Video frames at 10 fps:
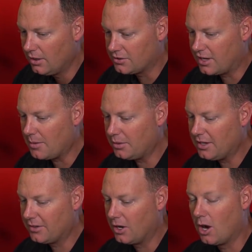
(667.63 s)
there's a couple
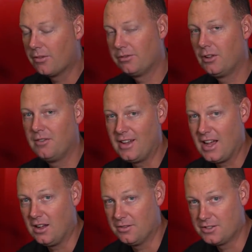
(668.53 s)
different overflow
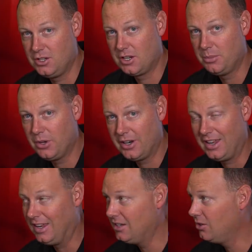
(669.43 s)
valves you can put
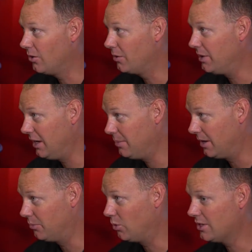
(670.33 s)
in your P pump.